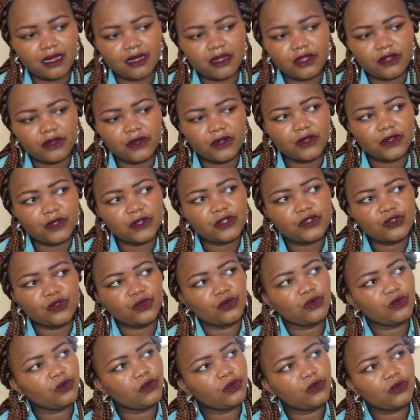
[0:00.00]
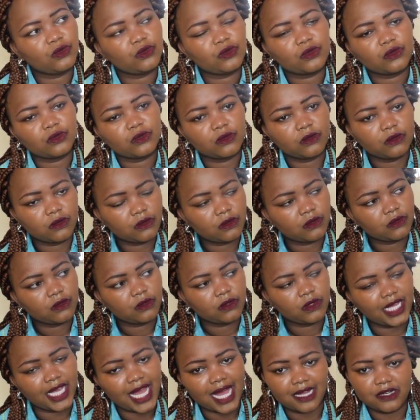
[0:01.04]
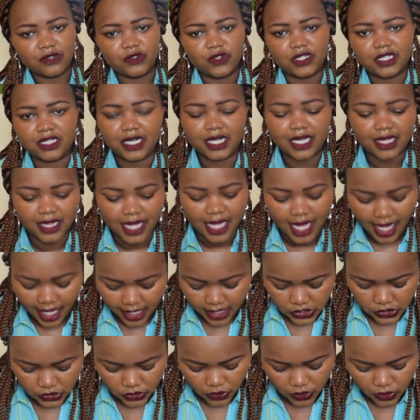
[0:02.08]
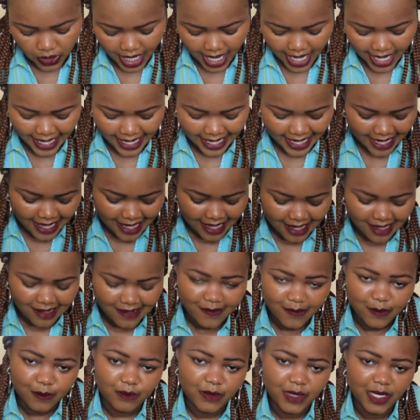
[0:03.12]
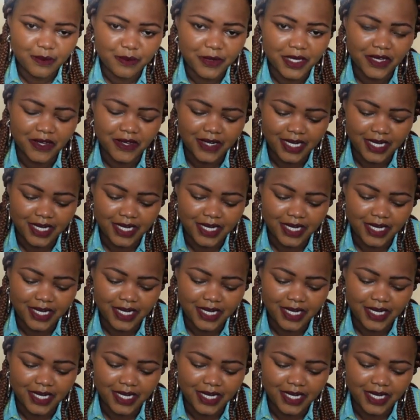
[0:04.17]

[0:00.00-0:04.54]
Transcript: to trick the eye to go higher. Baby,